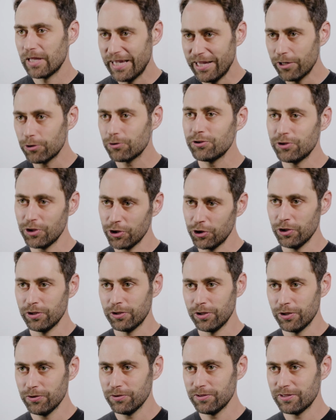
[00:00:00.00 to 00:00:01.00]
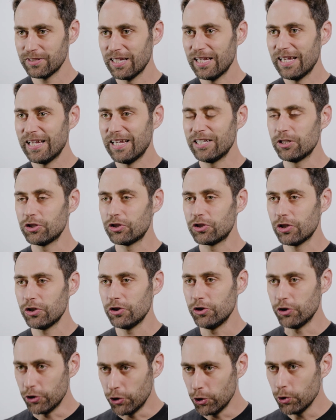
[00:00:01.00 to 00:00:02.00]
Here's the good news is
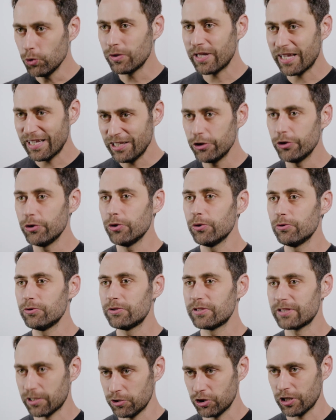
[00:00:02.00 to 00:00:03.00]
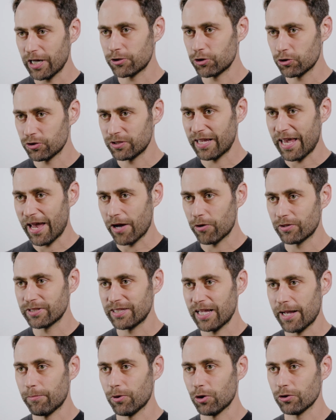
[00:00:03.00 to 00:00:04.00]
you can use conjectures and
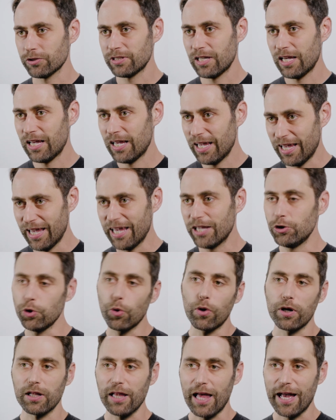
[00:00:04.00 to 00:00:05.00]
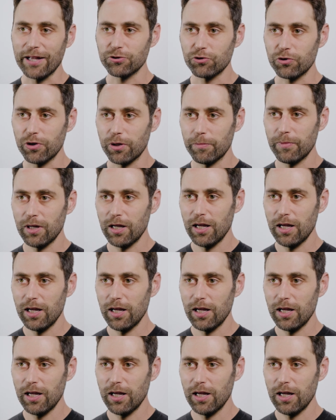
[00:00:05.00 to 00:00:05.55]
counterexamples in your classroom.